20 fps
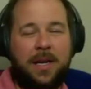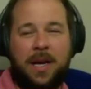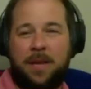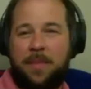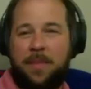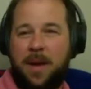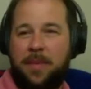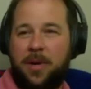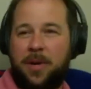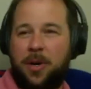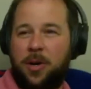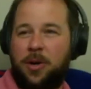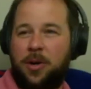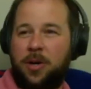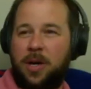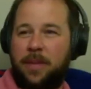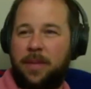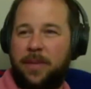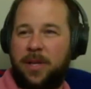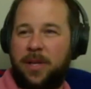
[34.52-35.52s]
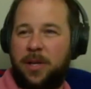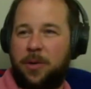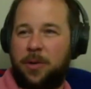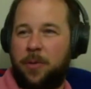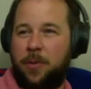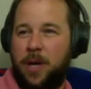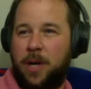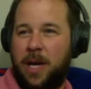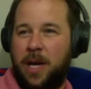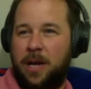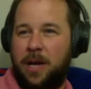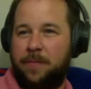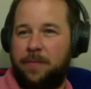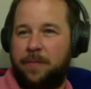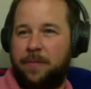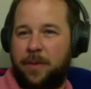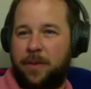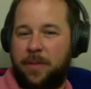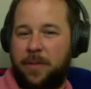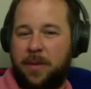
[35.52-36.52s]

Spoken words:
baby girl coming your way from a